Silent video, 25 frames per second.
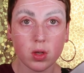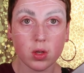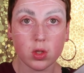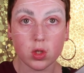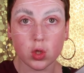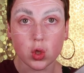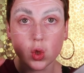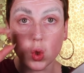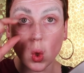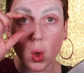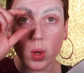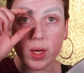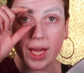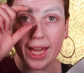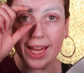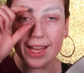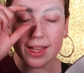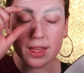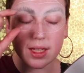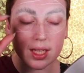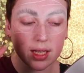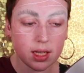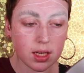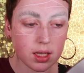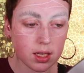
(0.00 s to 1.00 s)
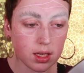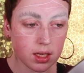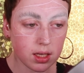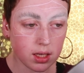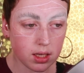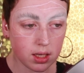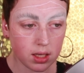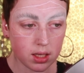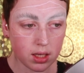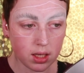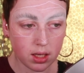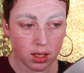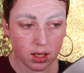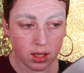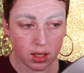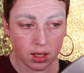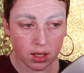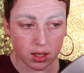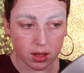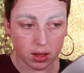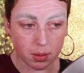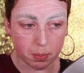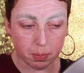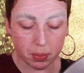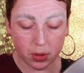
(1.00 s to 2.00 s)
socket,
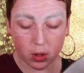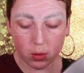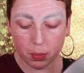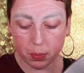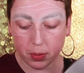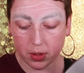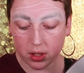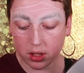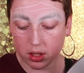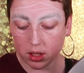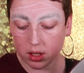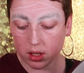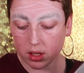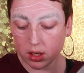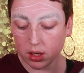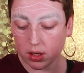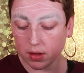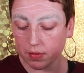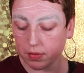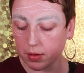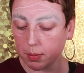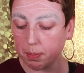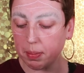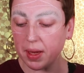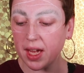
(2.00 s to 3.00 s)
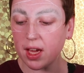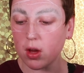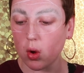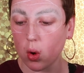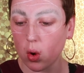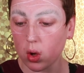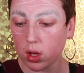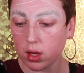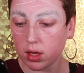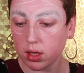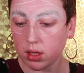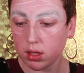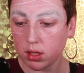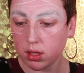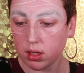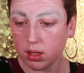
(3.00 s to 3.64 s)
the pupil of the peacock.